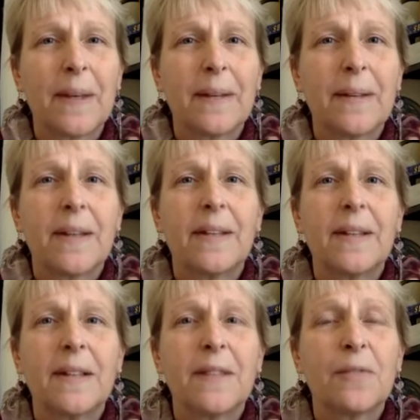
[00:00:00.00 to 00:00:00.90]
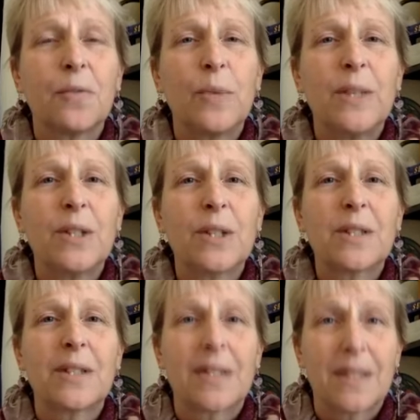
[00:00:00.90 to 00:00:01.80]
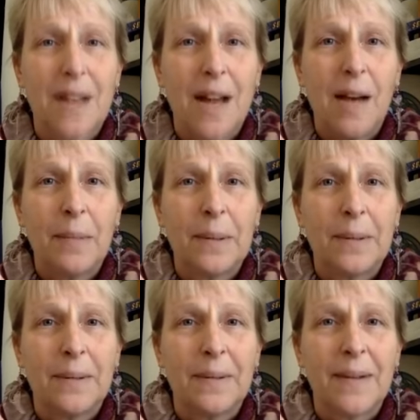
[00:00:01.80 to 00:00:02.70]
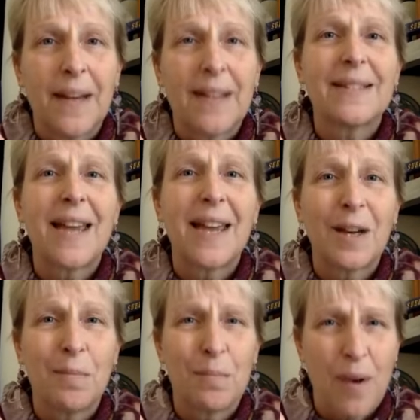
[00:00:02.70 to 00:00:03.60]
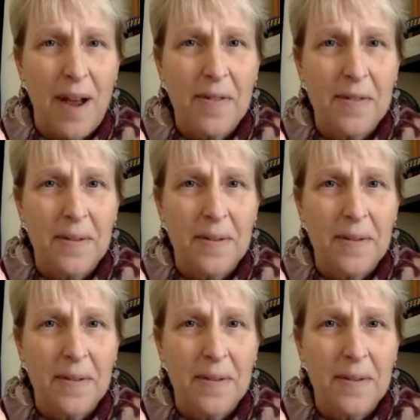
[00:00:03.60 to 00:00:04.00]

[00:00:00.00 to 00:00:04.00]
that if we just stop and take a breath,